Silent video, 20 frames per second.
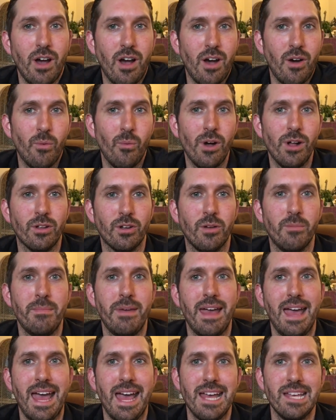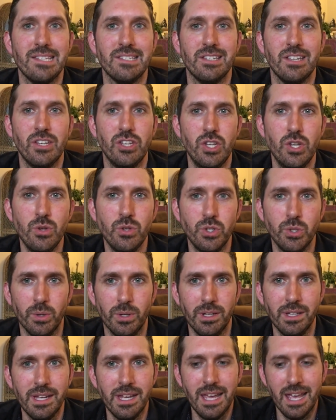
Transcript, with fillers: are welcome as usual.